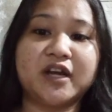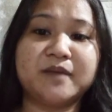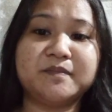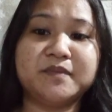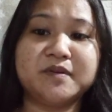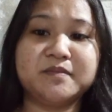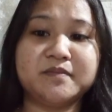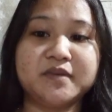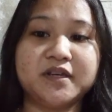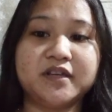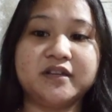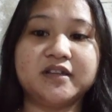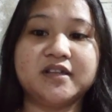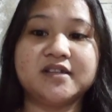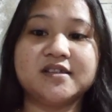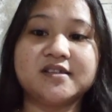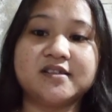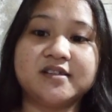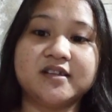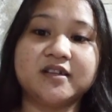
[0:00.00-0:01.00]
can be made
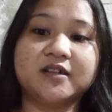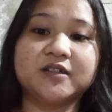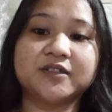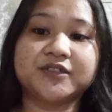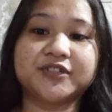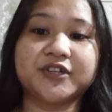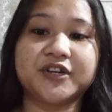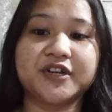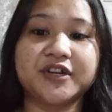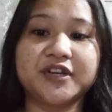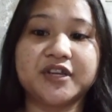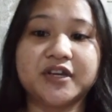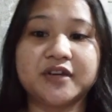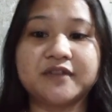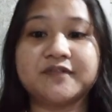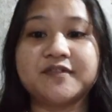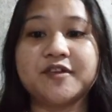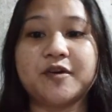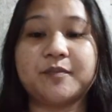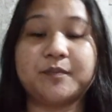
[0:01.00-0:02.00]
in single turn
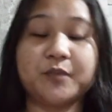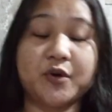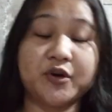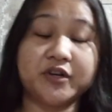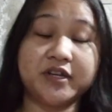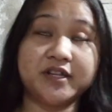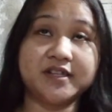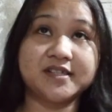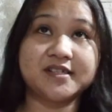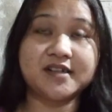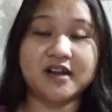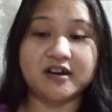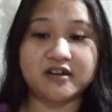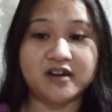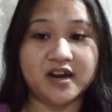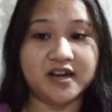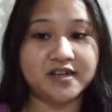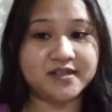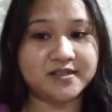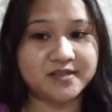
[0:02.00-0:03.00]
if the opponent
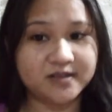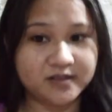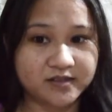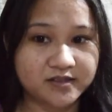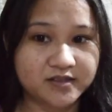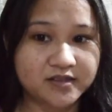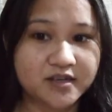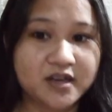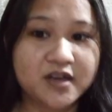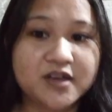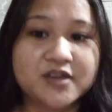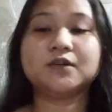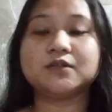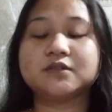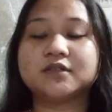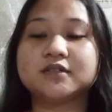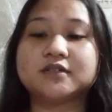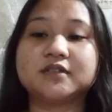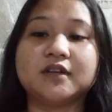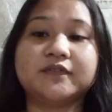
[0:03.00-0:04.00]
arises. So
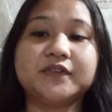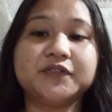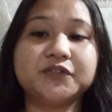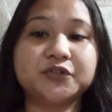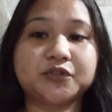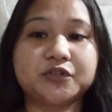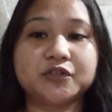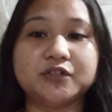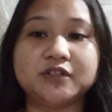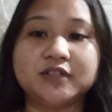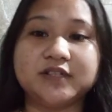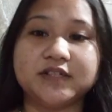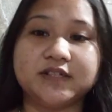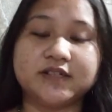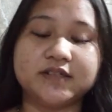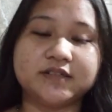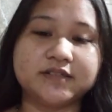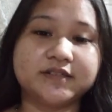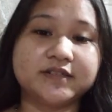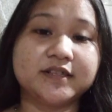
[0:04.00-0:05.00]
the seventh rule
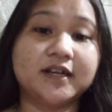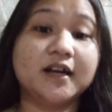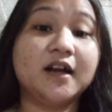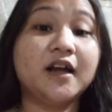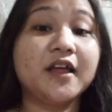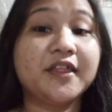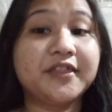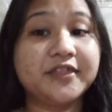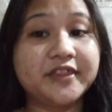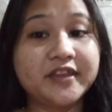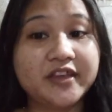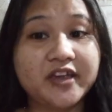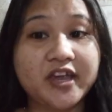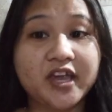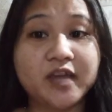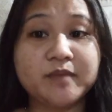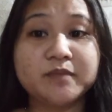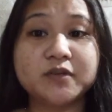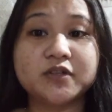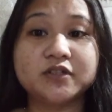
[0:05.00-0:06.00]
is the
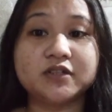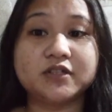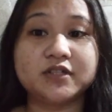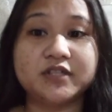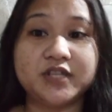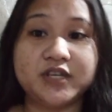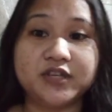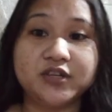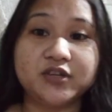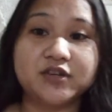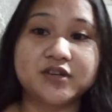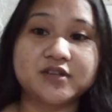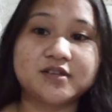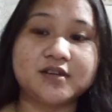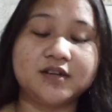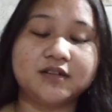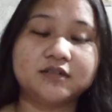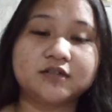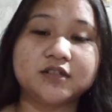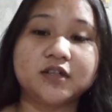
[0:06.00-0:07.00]
game
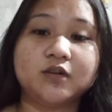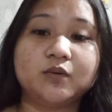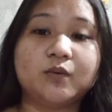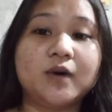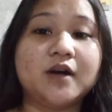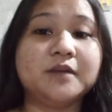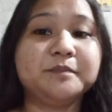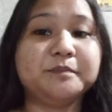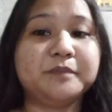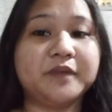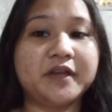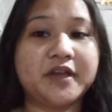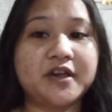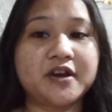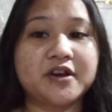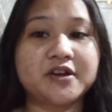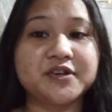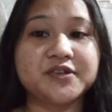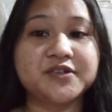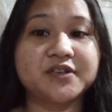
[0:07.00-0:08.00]
continues until one
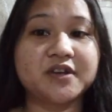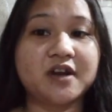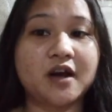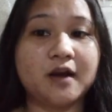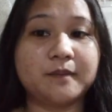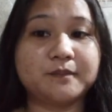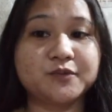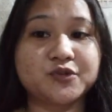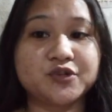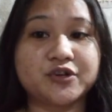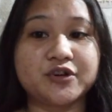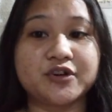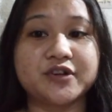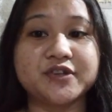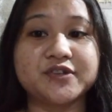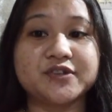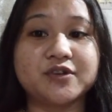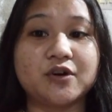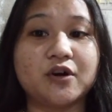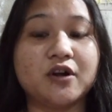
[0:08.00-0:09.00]
player
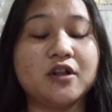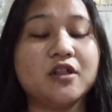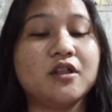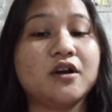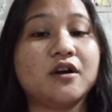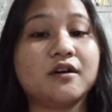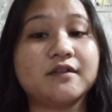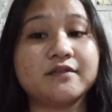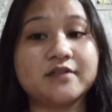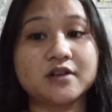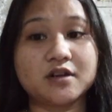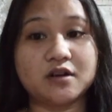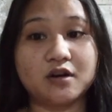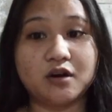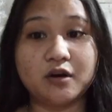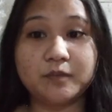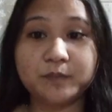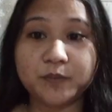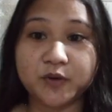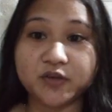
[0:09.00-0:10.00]
captures all of their
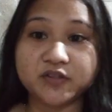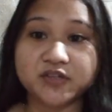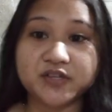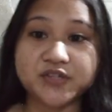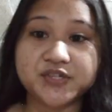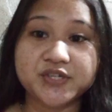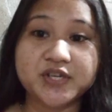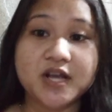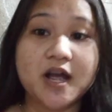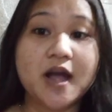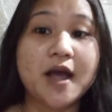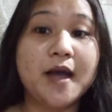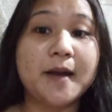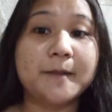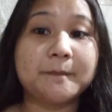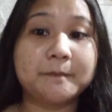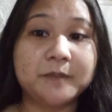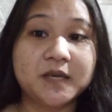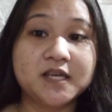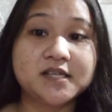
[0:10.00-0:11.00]
opponent's
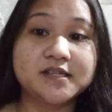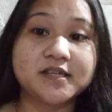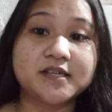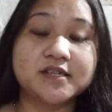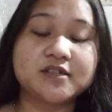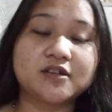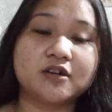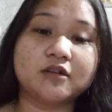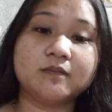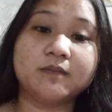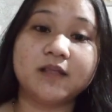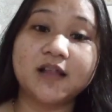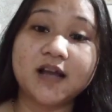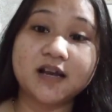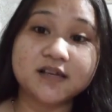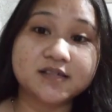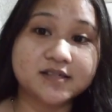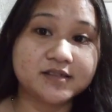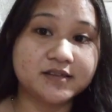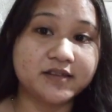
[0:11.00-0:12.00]
pieces or
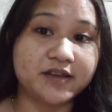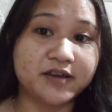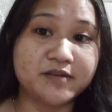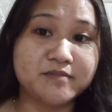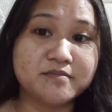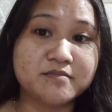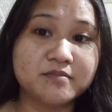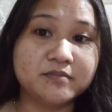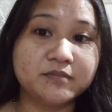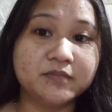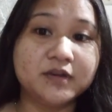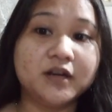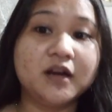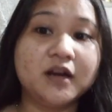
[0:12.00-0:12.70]
blocks them